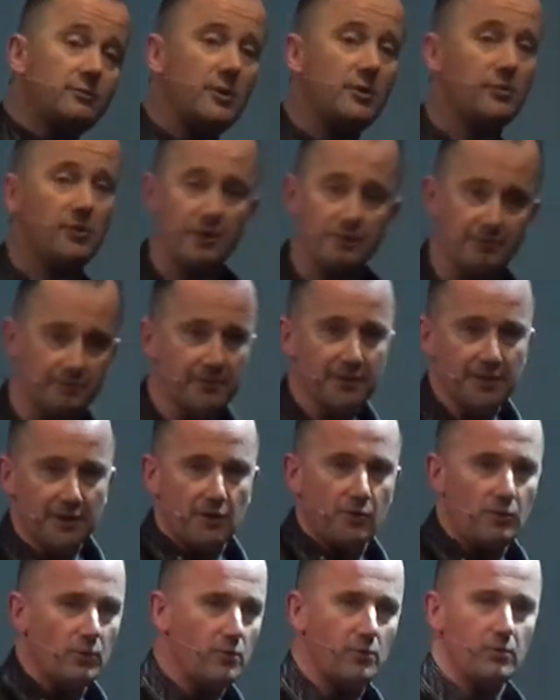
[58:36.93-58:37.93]
We were, you
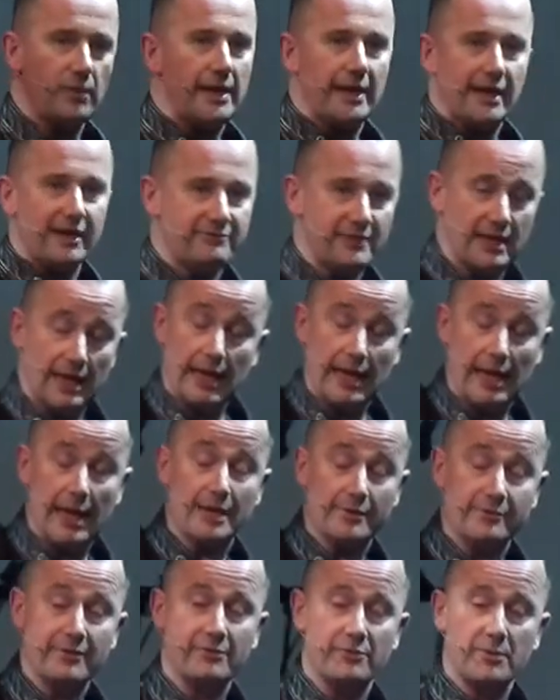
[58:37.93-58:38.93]
know, way ahead
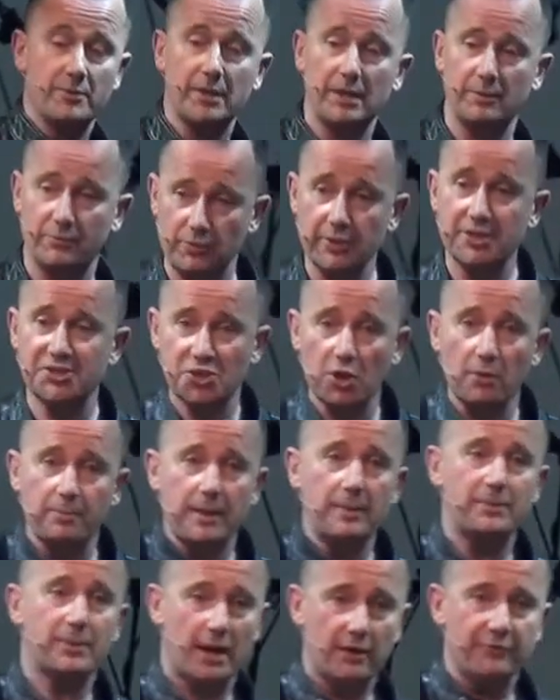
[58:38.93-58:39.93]
of everybody. But we'd show
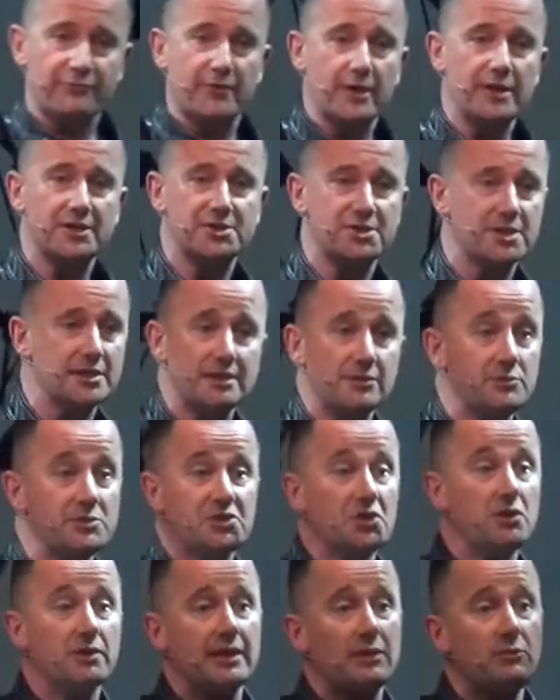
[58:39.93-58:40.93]
people our fridge, because it was
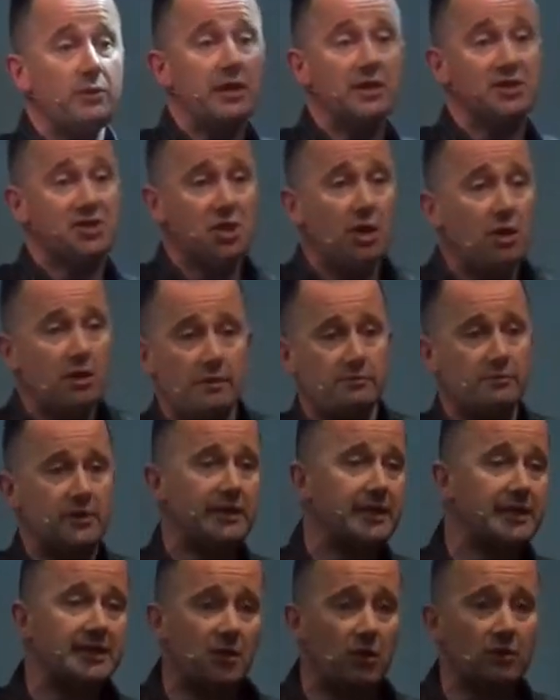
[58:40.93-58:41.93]
the only thing we could show them. We
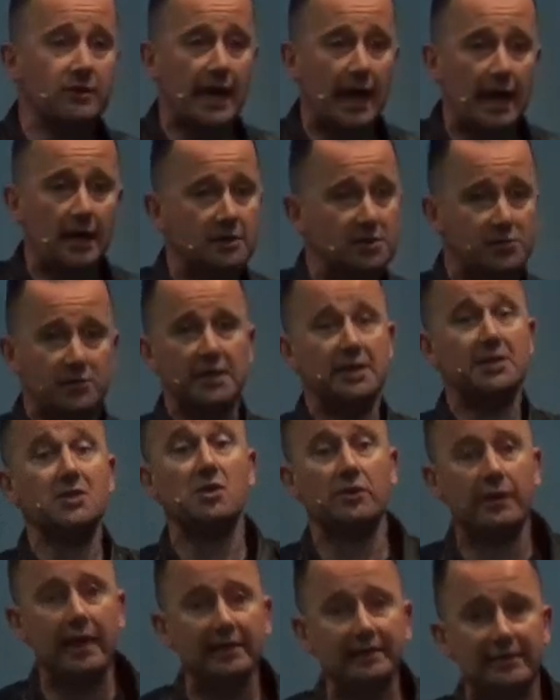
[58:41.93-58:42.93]
didn't own the house. We didn't
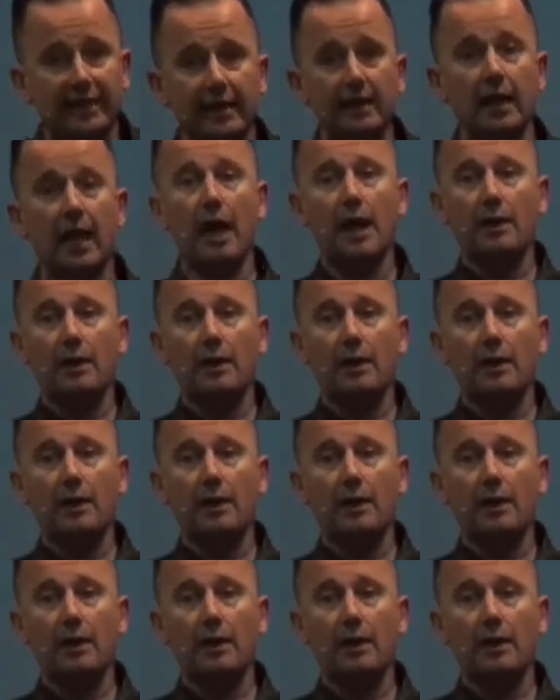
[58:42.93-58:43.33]
own anything.